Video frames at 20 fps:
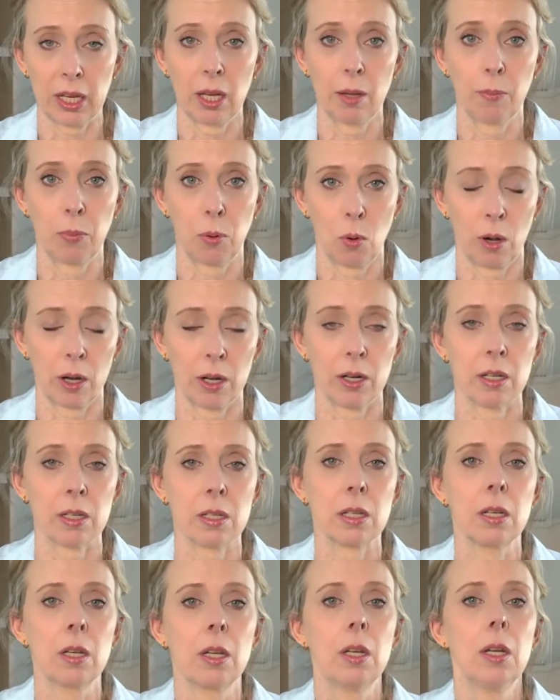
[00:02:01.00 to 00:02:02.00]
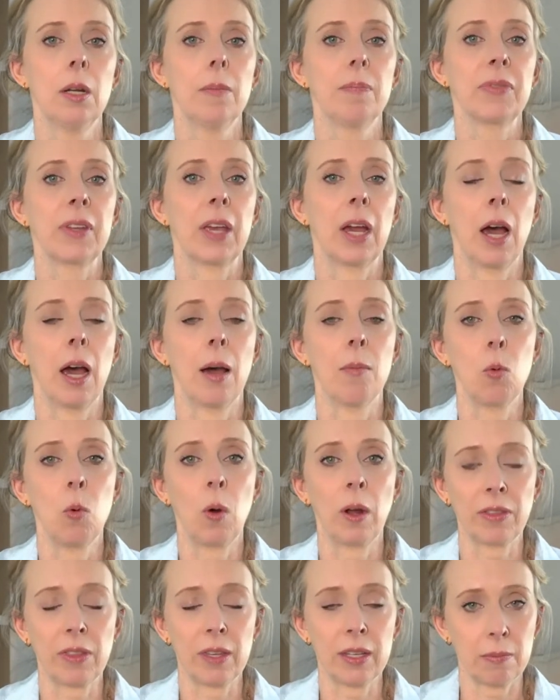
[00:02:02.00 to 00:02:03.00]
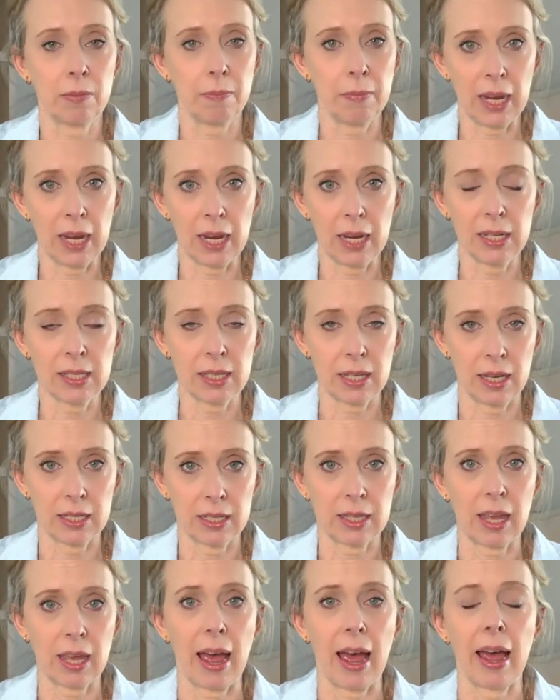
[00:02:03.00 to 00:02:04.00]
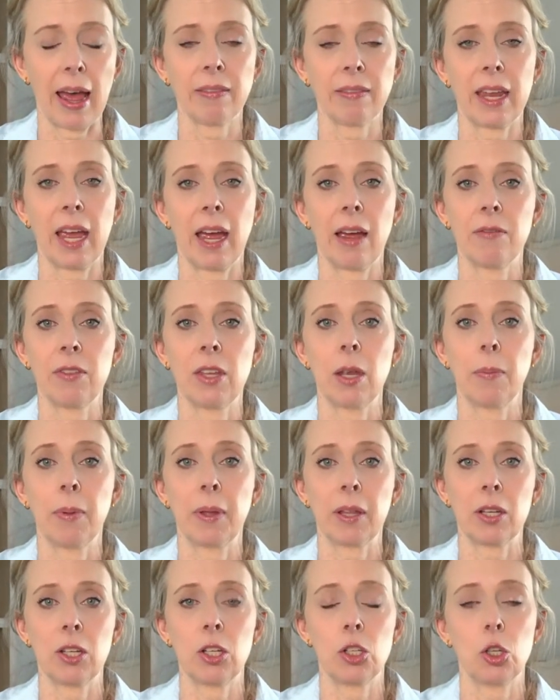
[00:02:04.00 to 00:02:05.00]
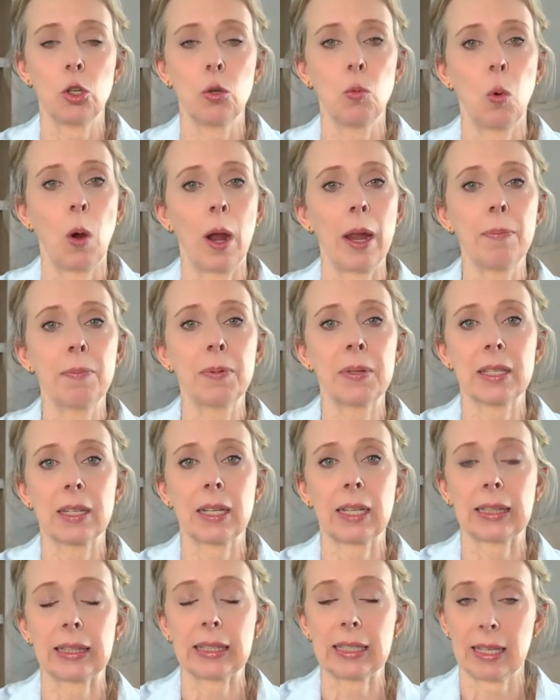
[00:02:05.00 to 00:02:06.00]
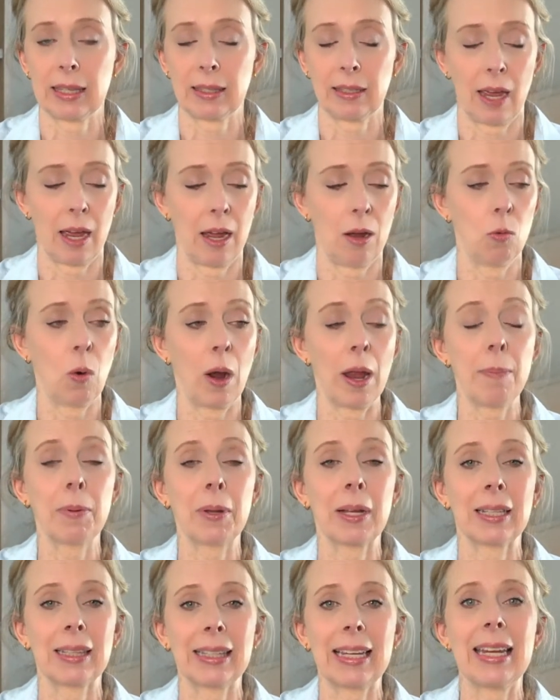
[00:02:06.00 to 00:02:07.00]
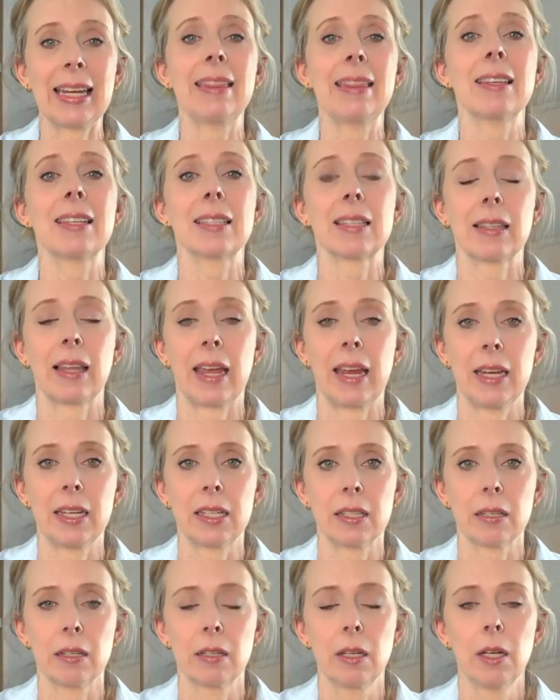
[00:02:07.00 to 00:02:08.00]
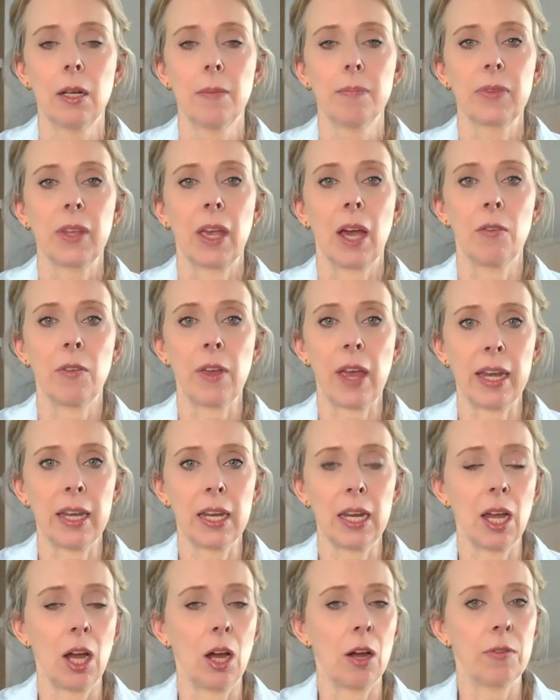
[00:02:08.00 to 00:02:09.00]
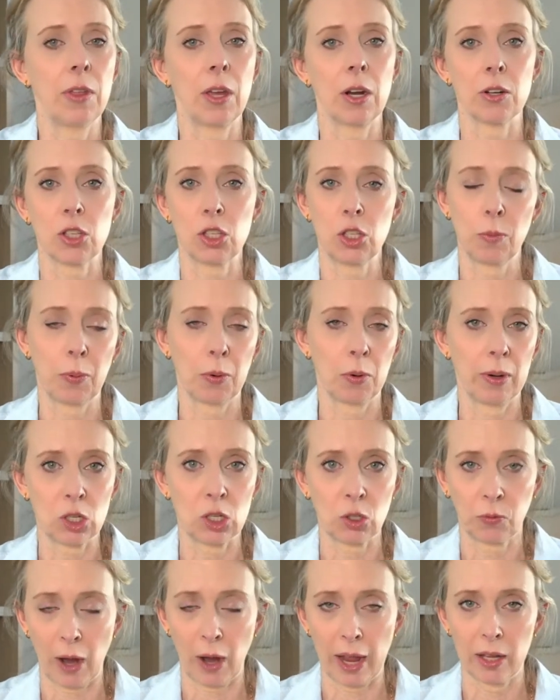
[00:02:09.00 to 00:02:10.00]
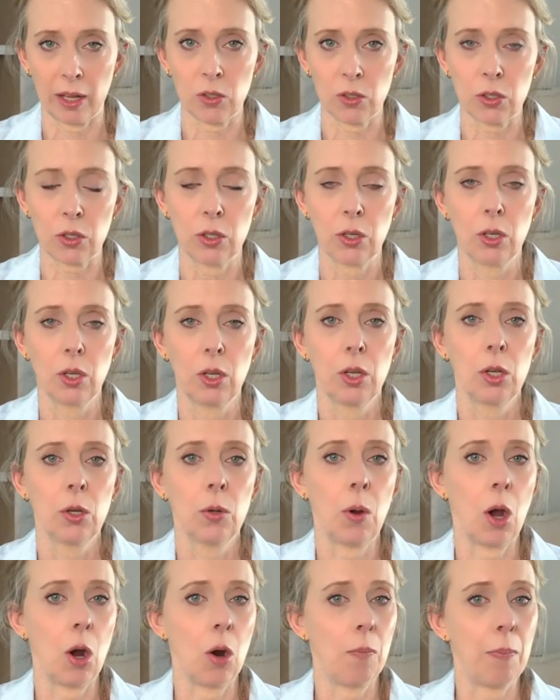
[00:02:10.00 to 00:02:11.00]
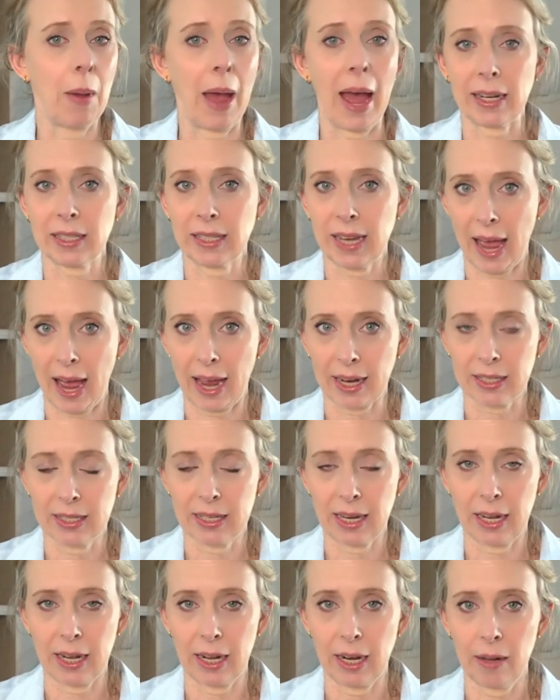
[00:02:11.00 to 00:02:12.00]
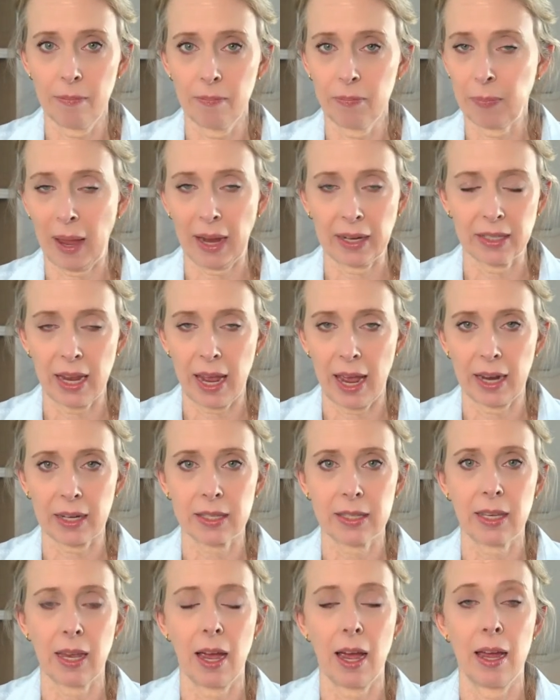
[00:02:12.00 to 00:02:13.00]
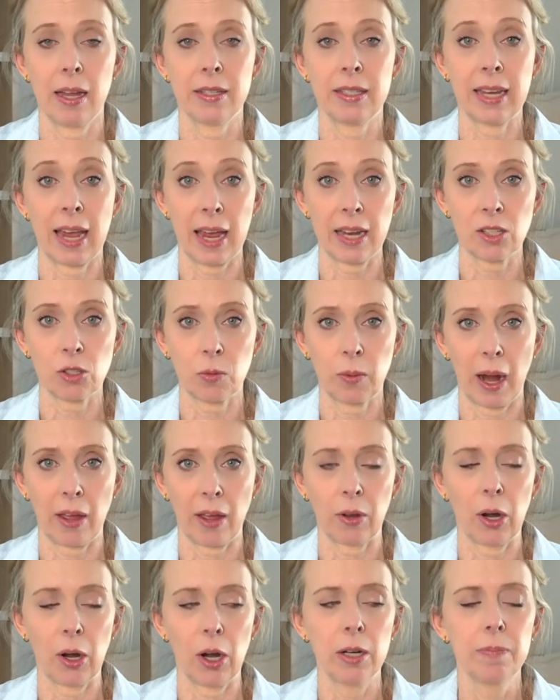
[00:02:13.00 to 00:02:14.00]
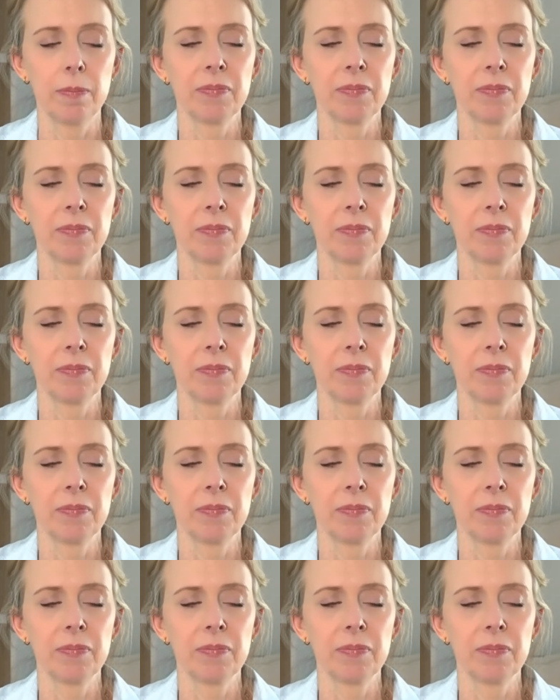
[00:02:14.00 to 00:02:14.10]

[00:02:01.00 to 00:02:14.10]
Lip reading: important. What this means is that they have the ability to wipe clean the slate of any of their super rich friends who owe back tax debt rather,